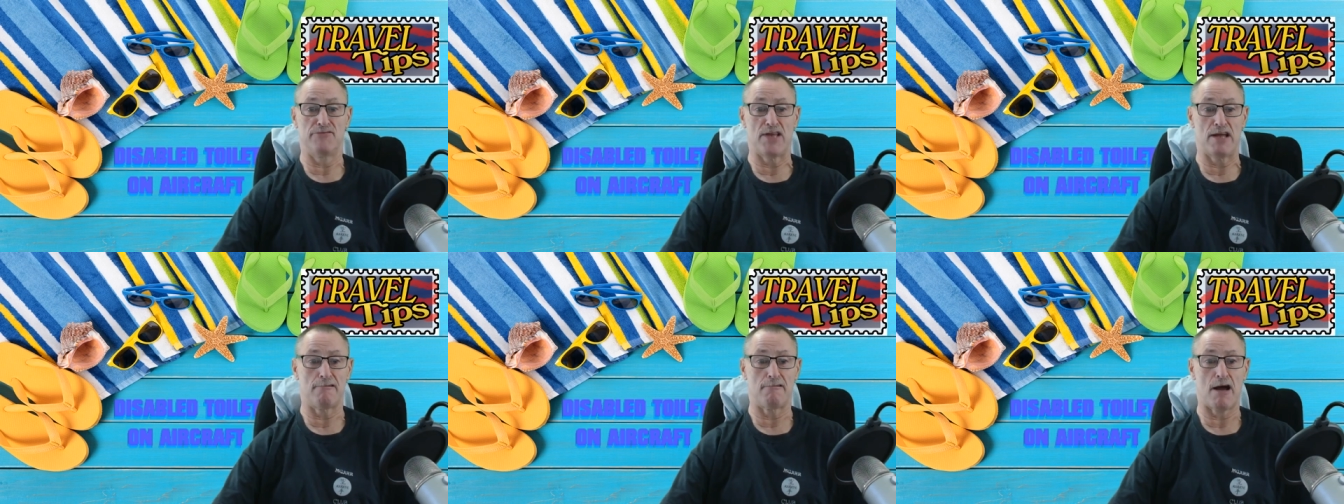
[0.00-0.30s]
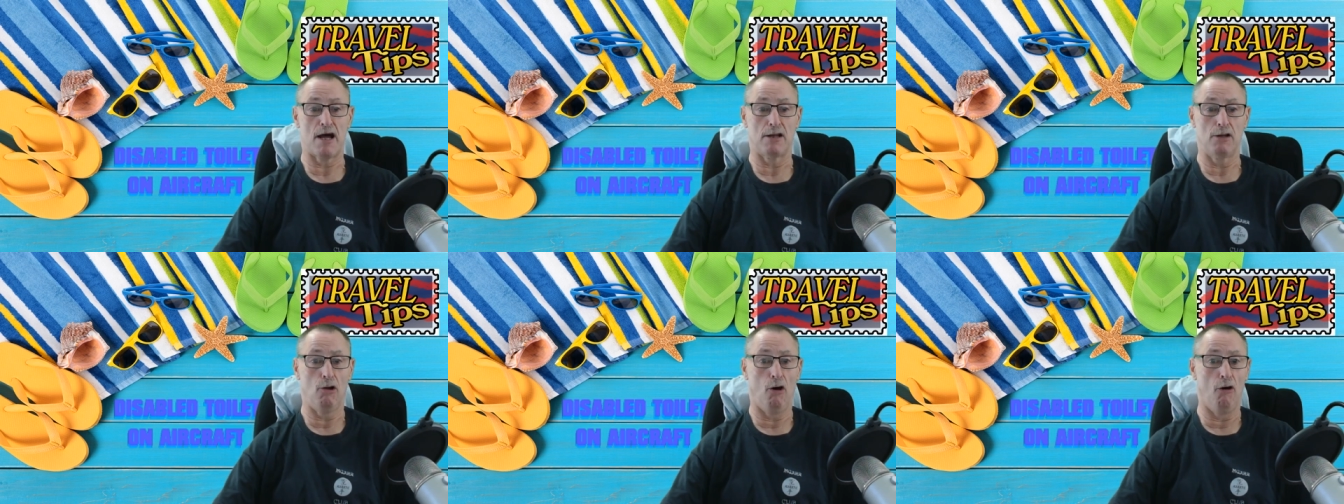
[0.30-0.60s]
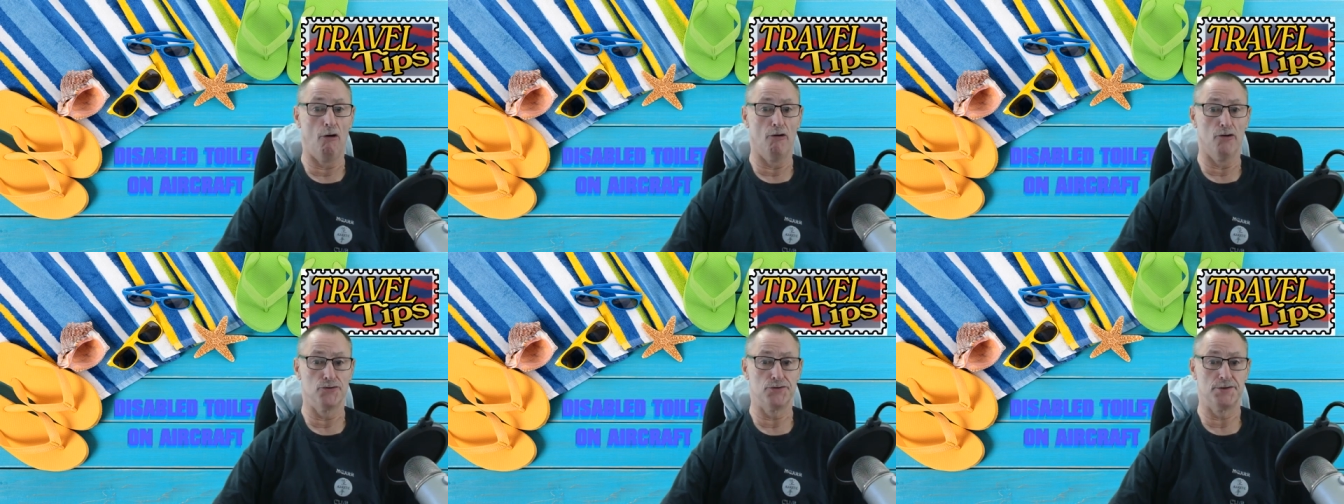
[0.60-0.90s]
There are
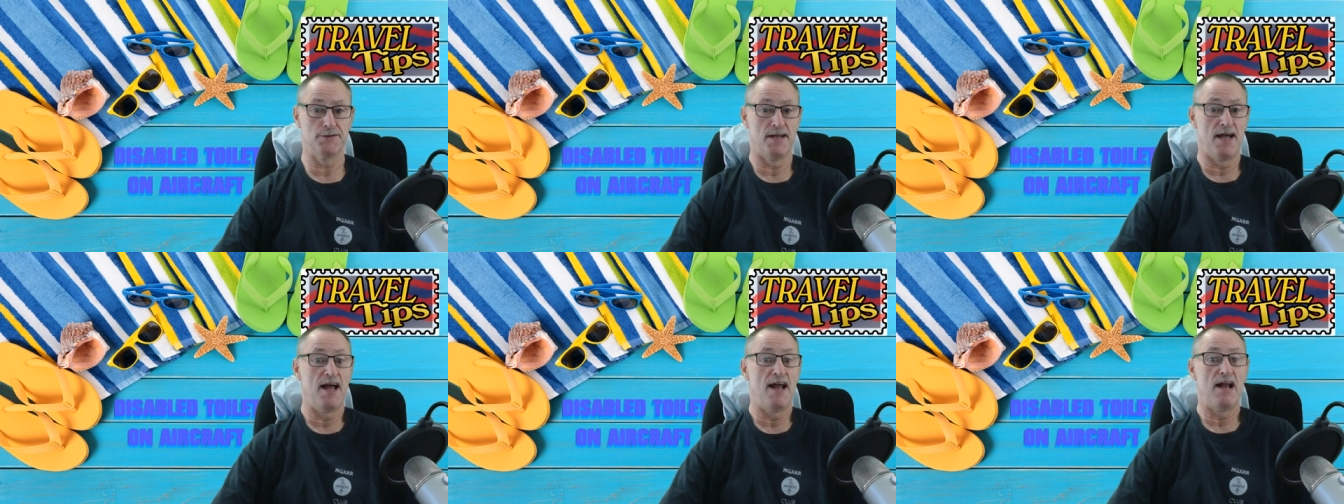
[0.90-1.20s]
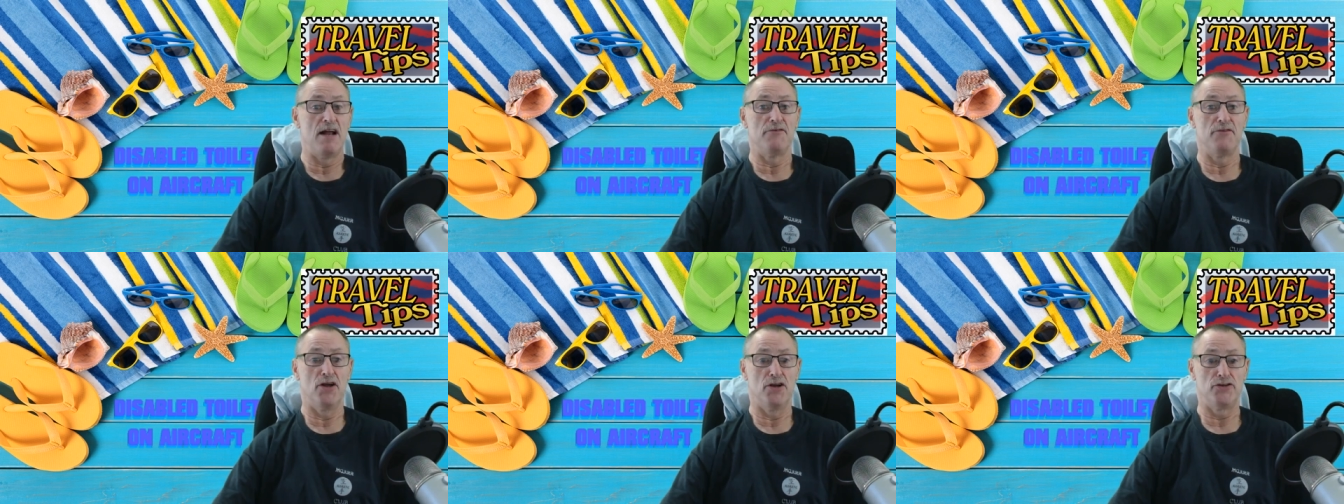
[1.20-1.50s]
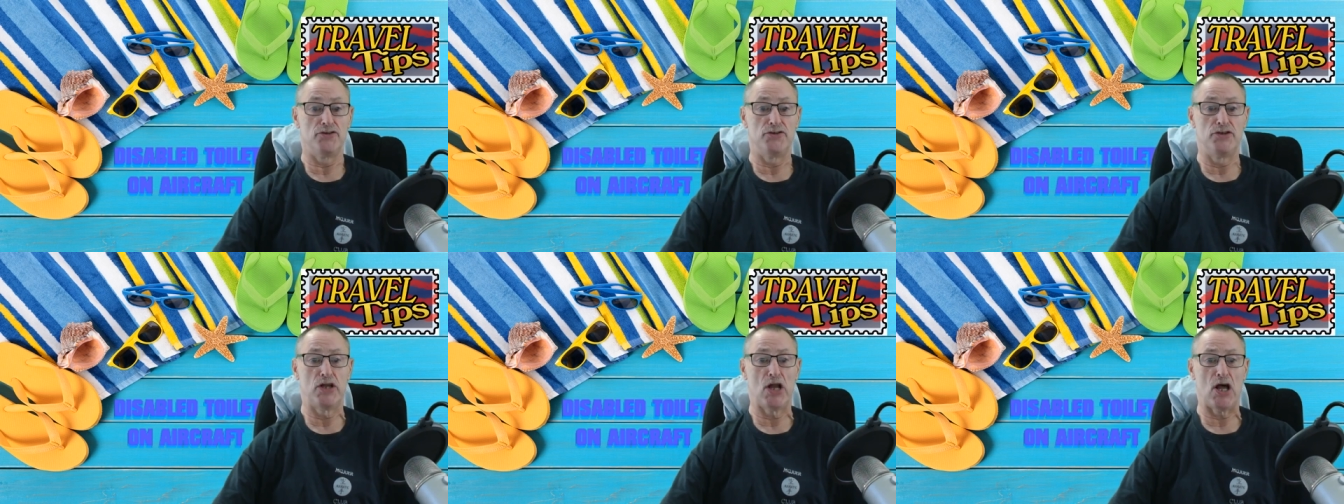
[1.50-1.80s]
laws
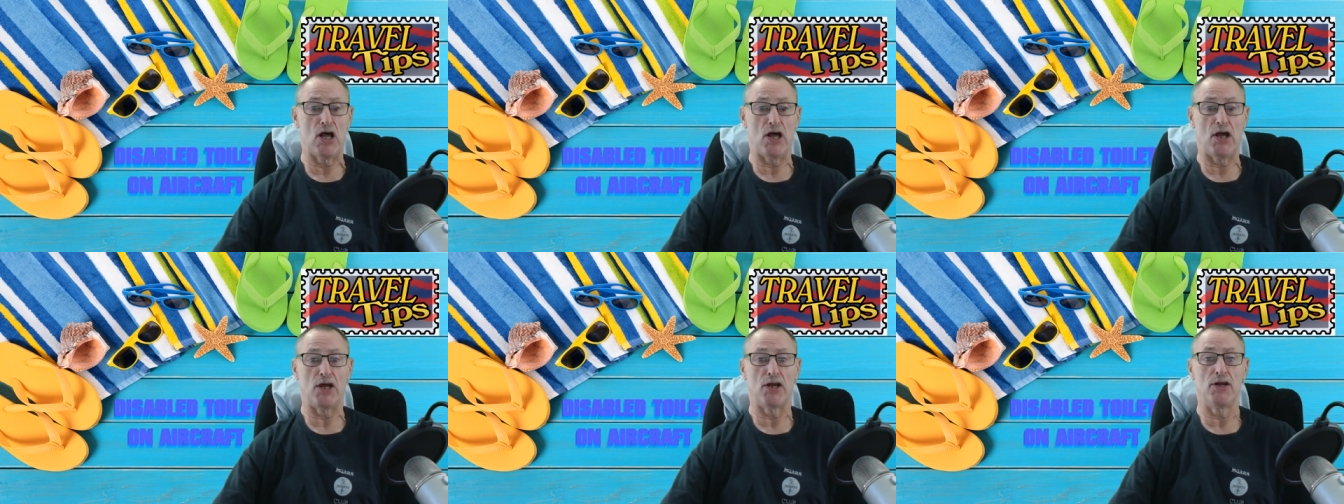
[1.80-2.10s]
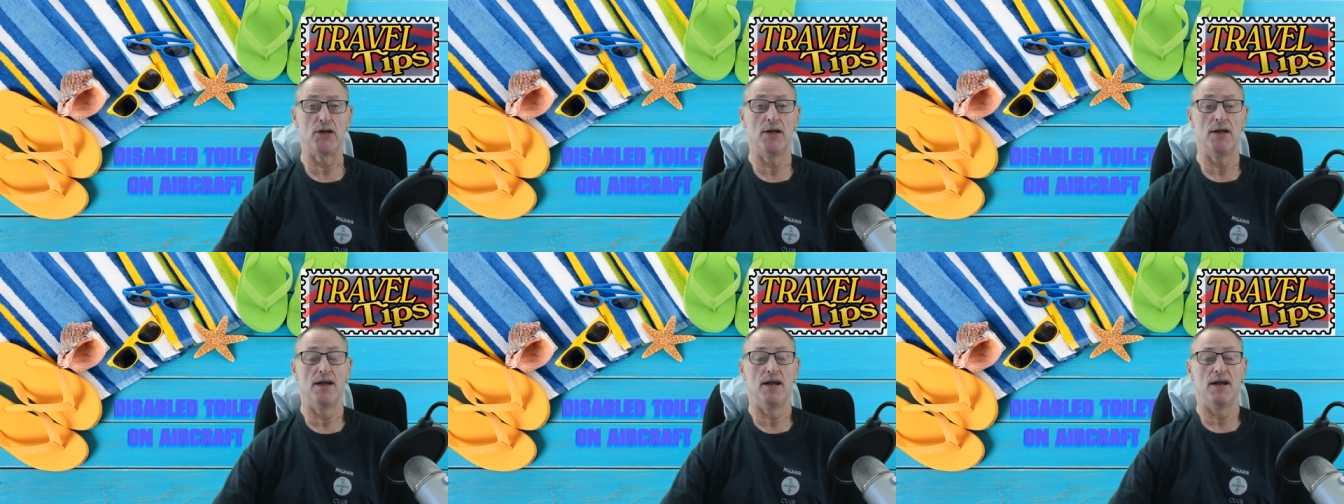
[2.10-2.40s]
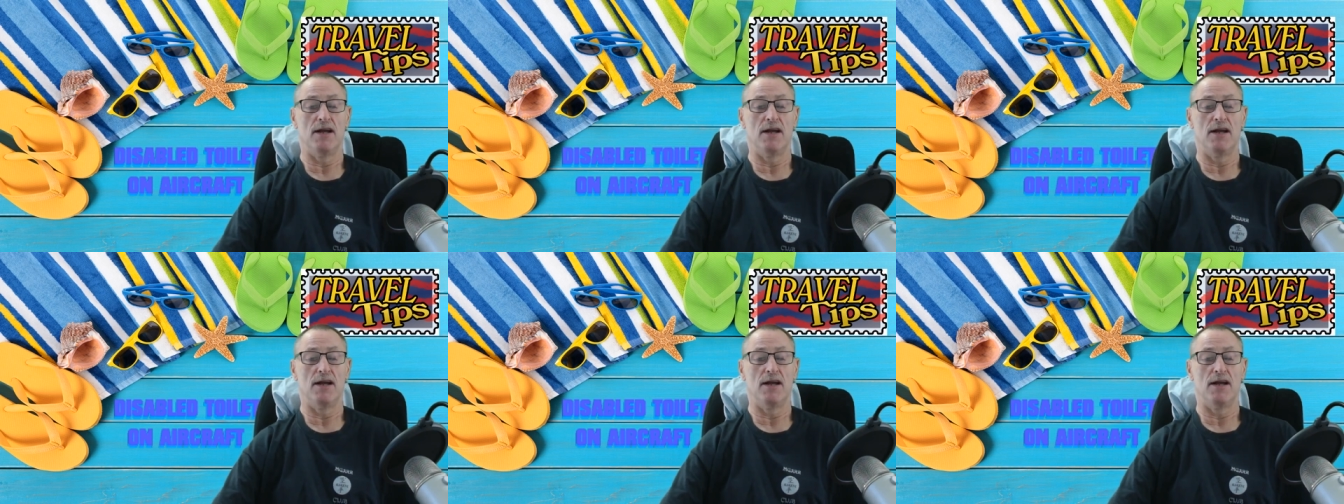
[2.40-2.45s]
that say